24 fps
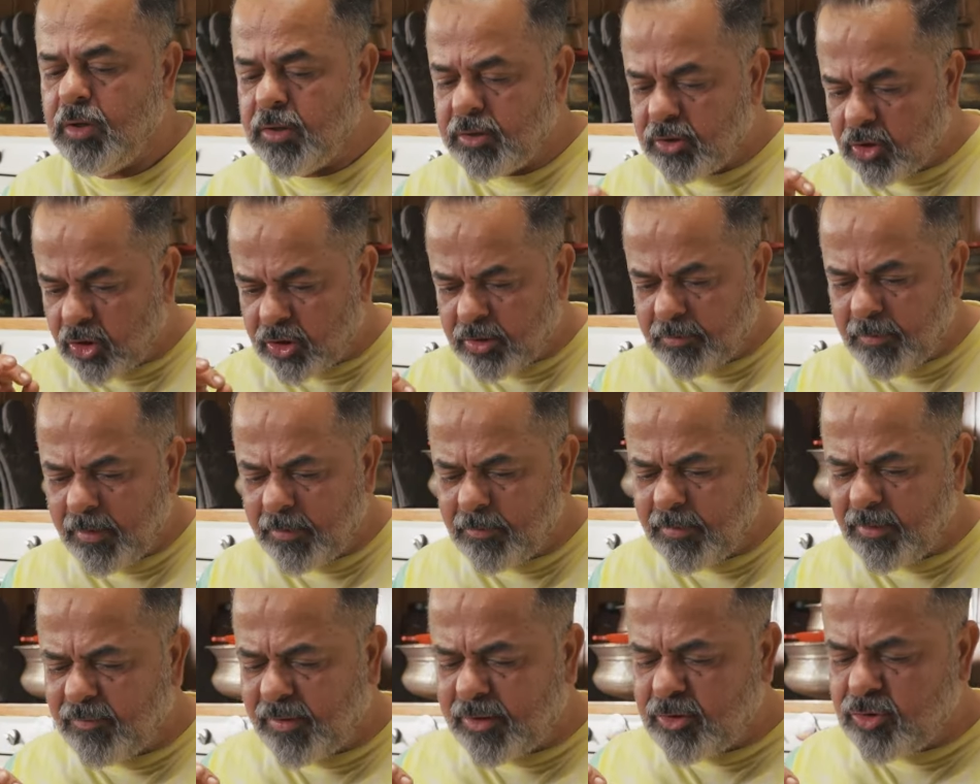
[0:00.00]
Now
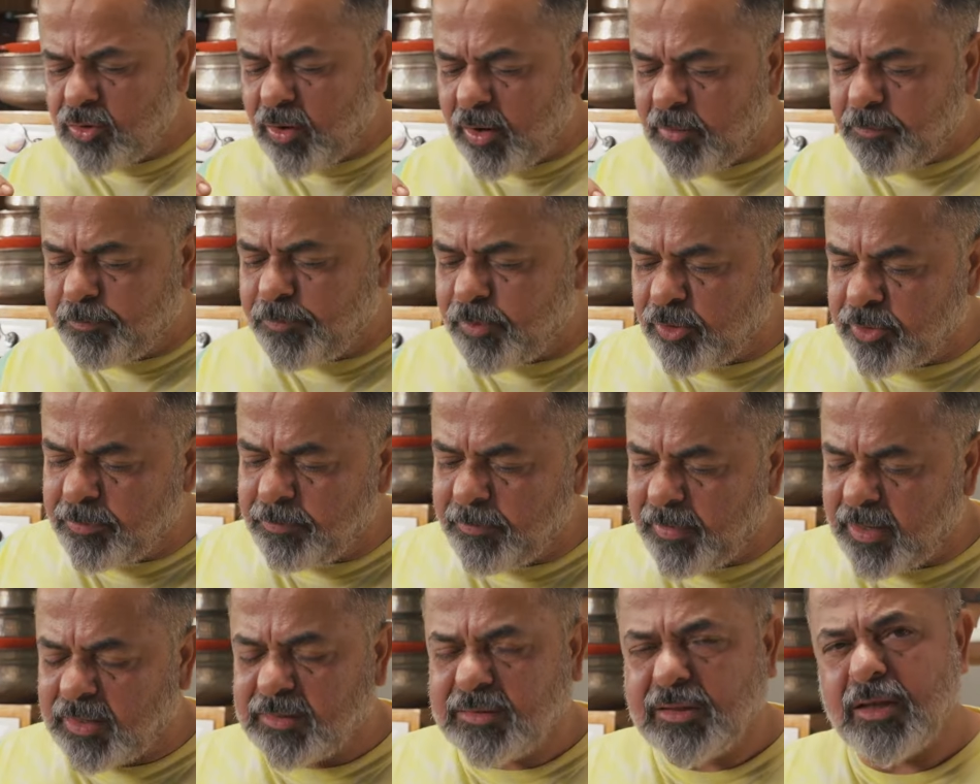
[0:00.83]
remember, when you put
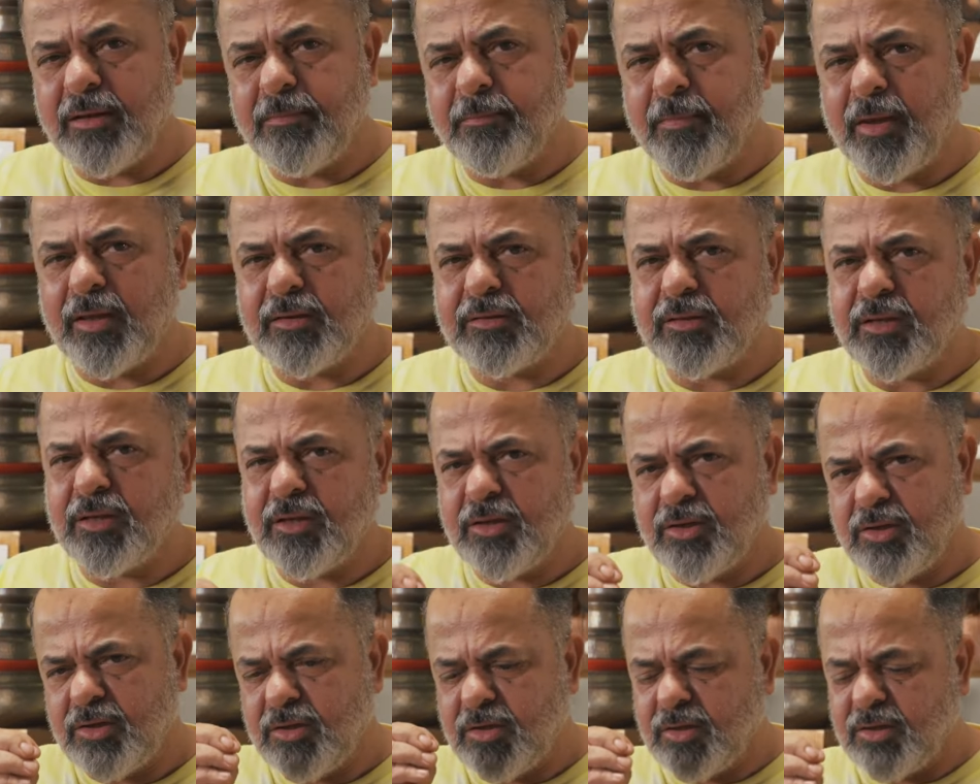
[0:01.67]

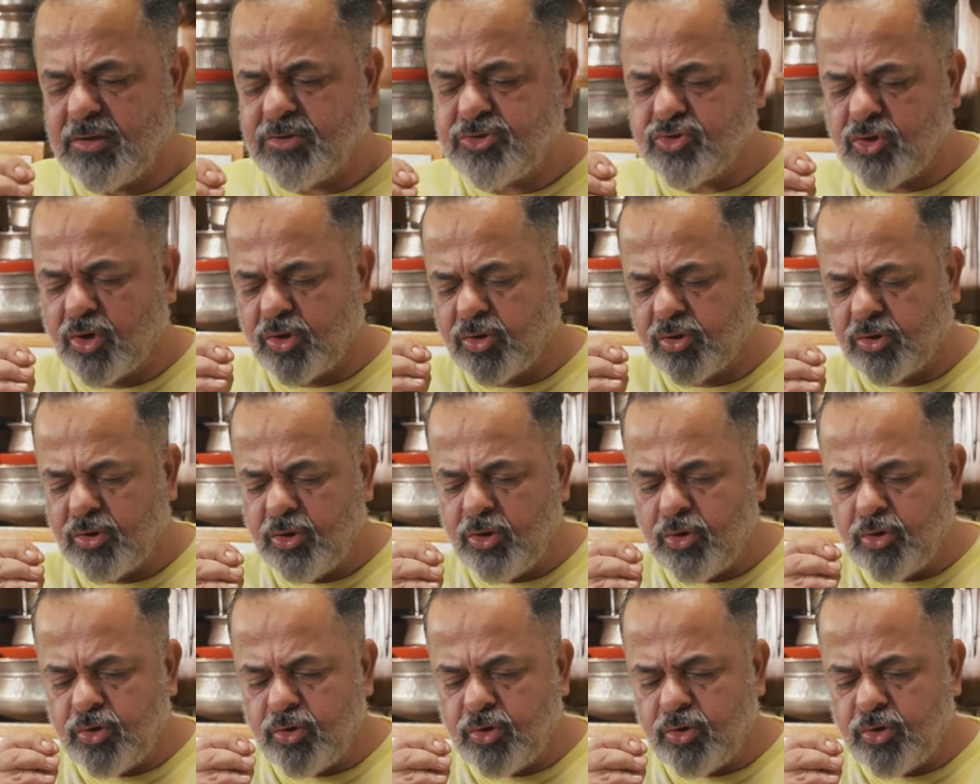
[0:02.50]
methi is not,